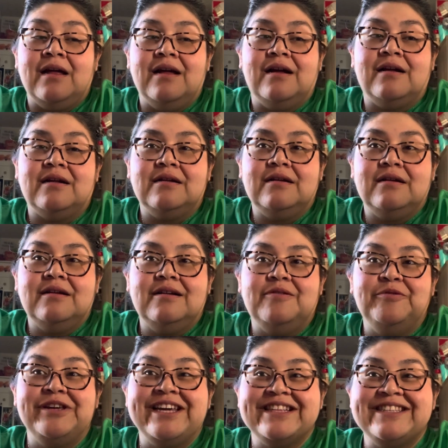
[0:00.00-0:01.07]
Uh,
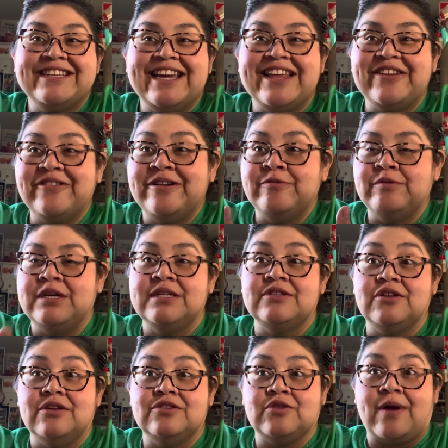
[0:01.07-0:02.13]
we get together and we
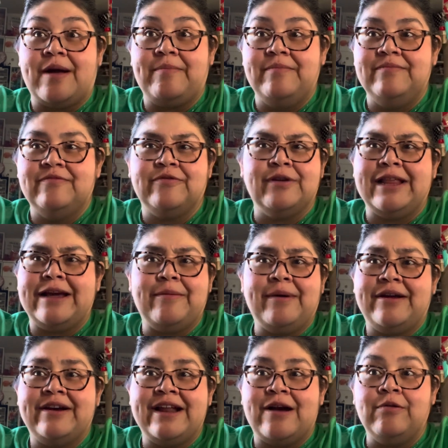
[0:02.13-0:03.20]
scrap for like
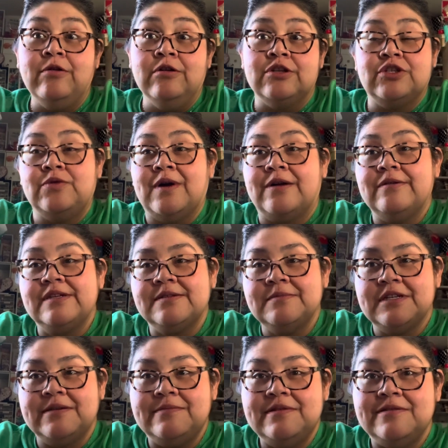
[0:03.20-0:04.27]
about an hour or two hours
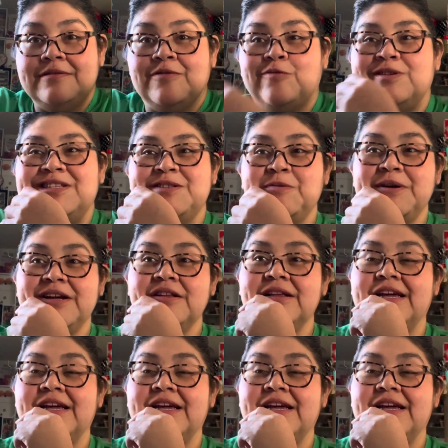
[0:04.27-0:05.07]
sometimes, once in a while.